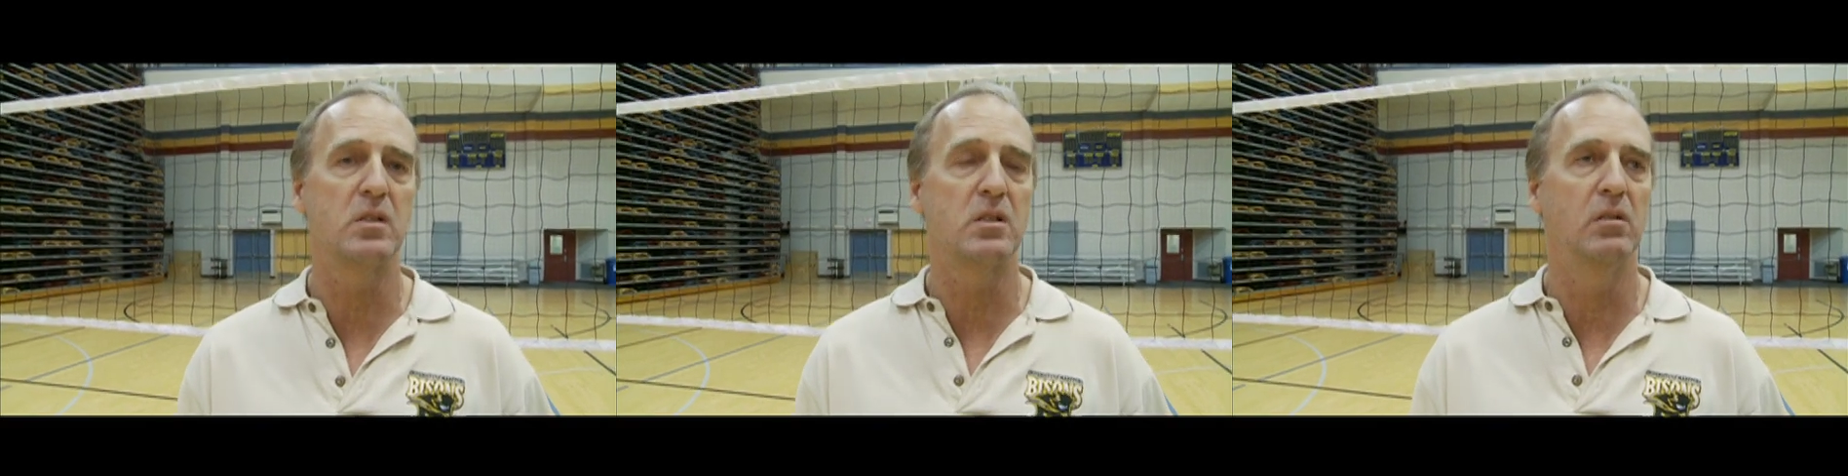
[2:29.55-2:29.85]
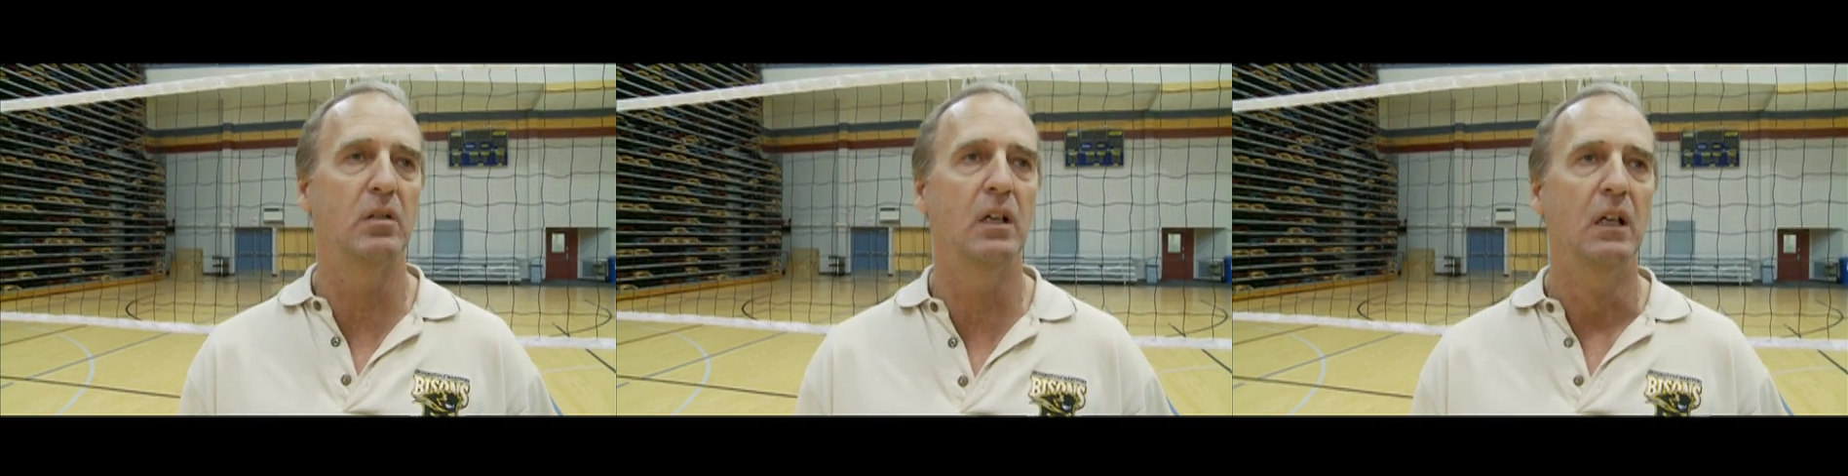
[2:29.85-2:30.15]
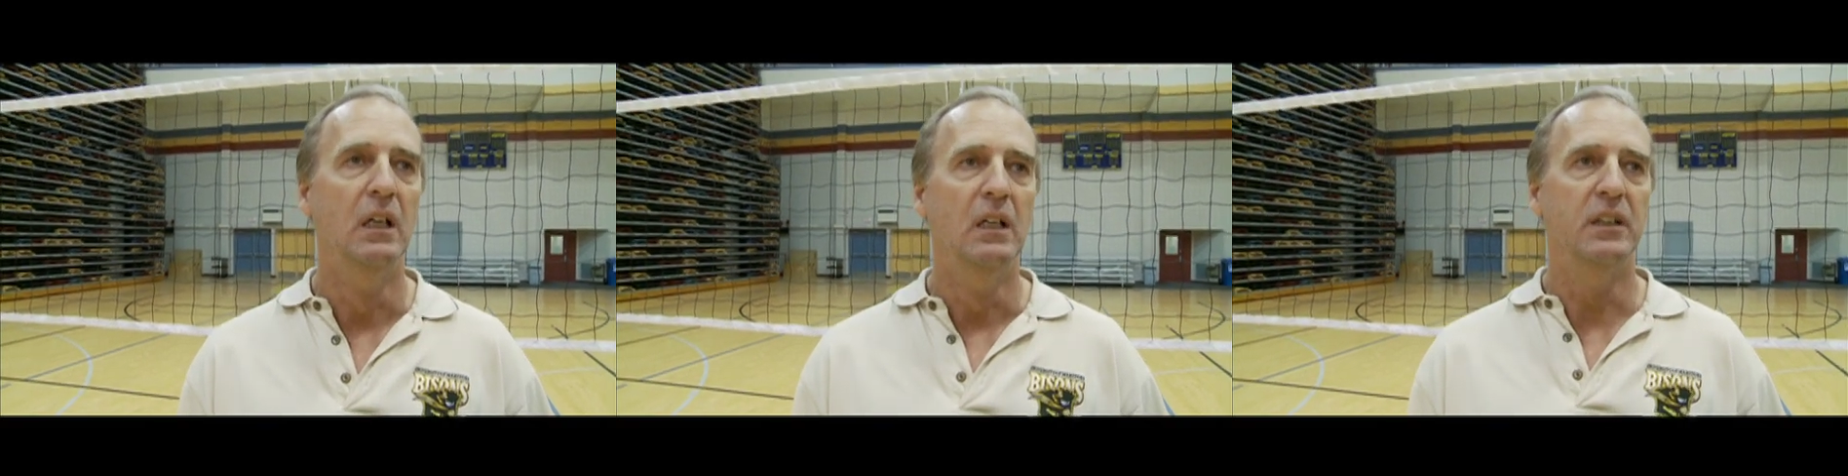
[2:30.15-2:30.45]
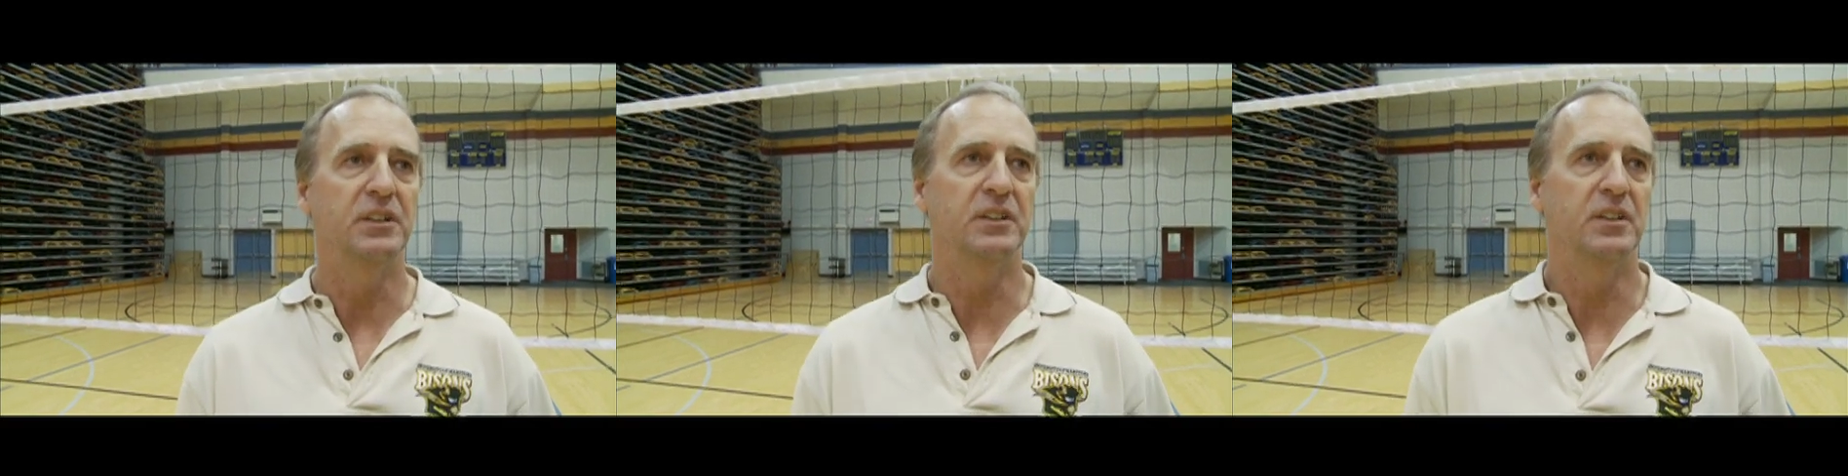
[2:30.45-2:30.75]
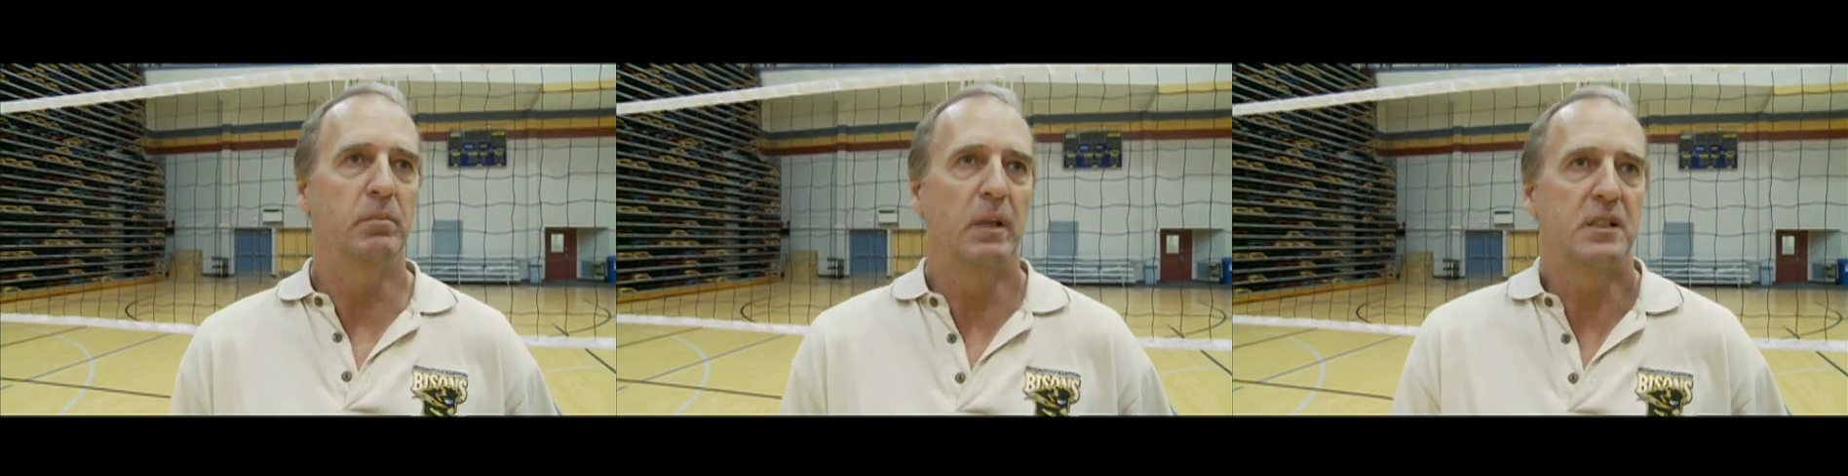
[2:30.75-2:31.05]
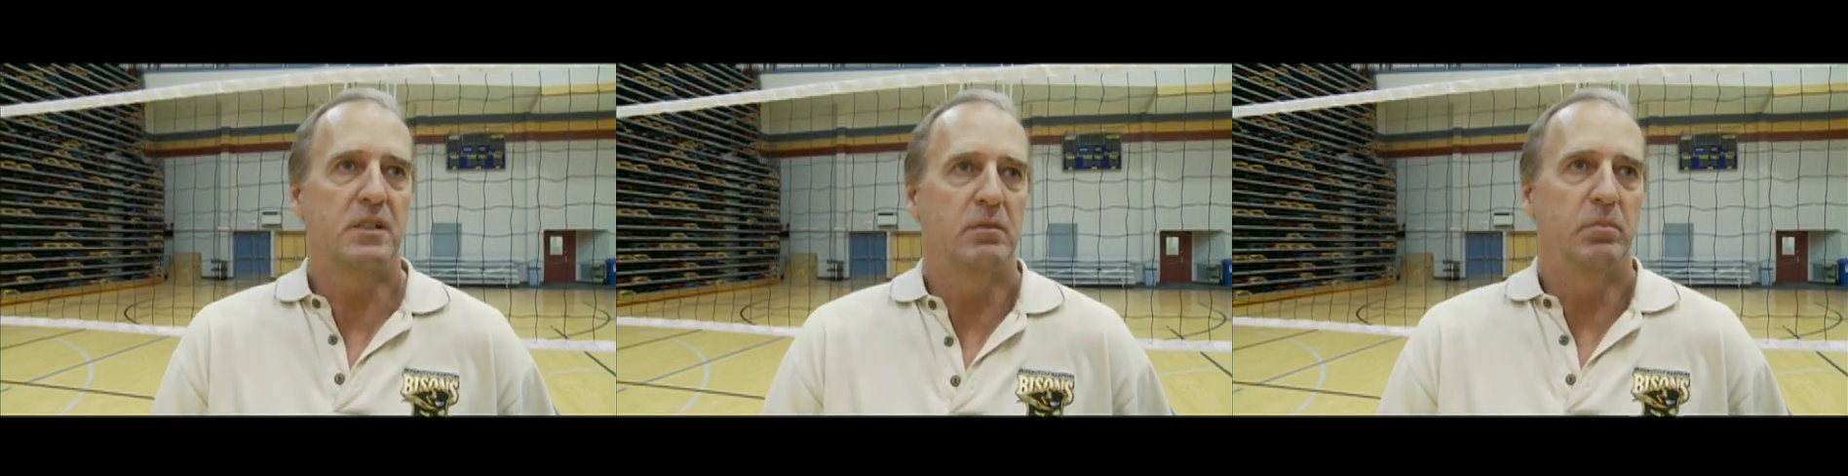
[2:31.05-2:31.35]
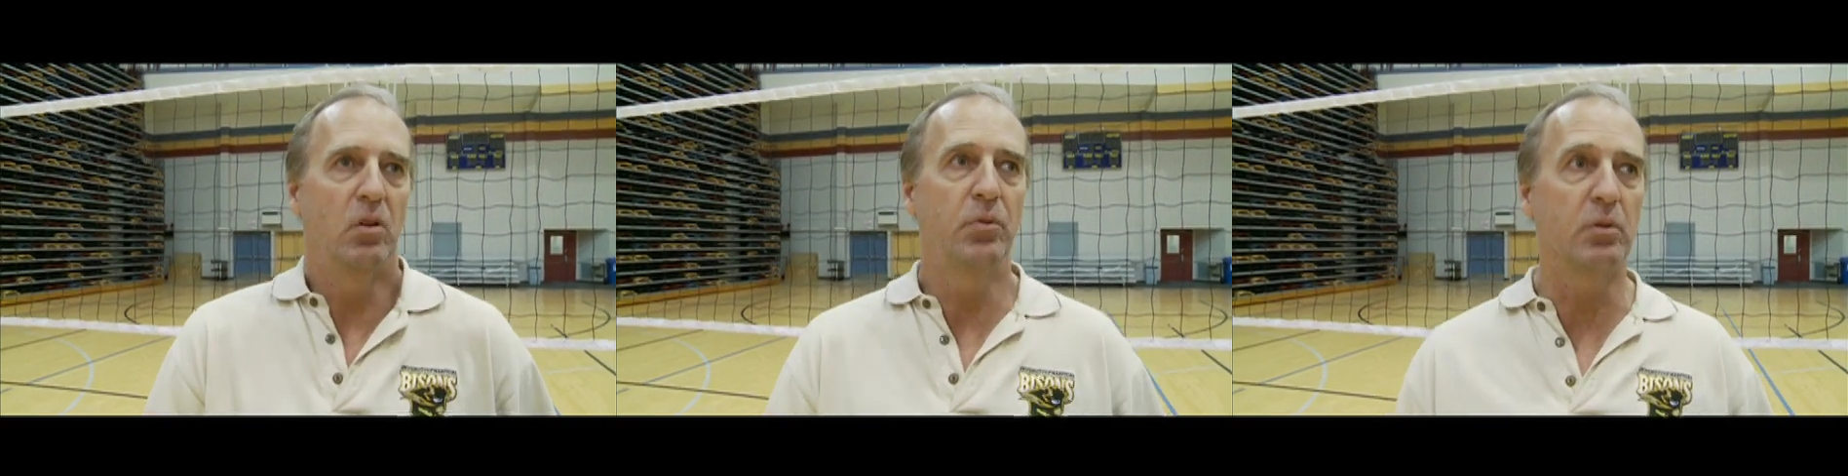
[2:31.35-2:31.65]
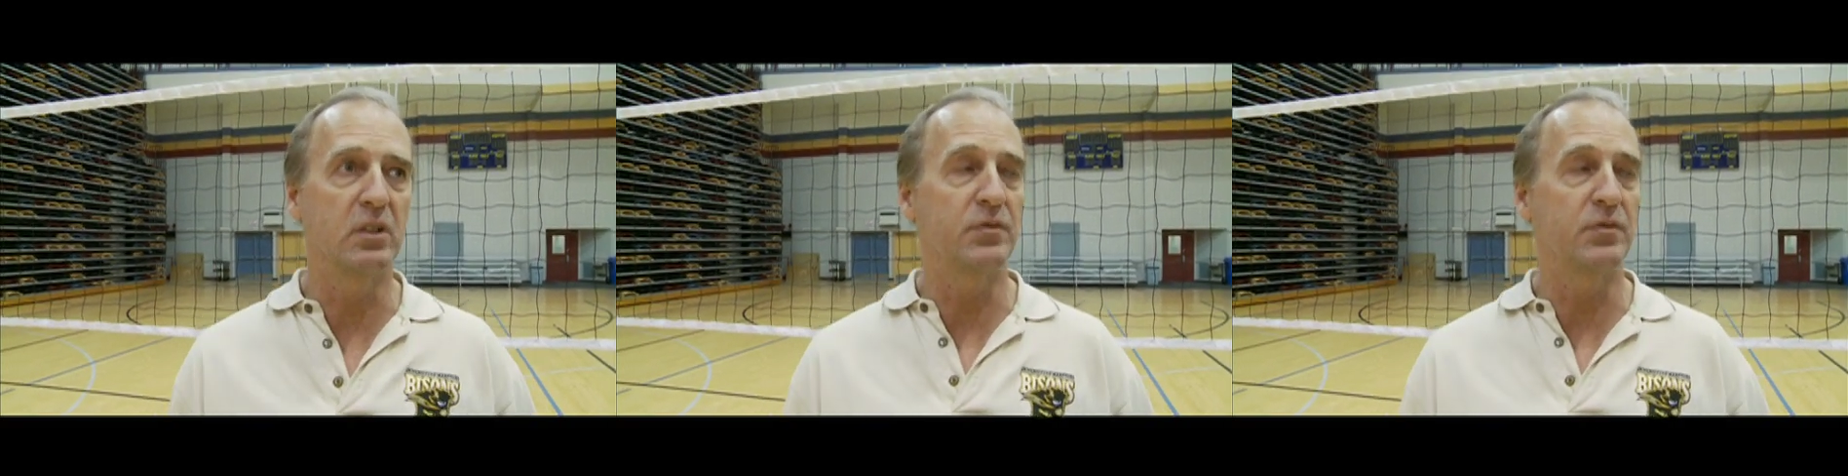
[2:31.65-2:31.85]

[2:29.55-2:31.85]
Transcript: So uh, this is the best of both worlds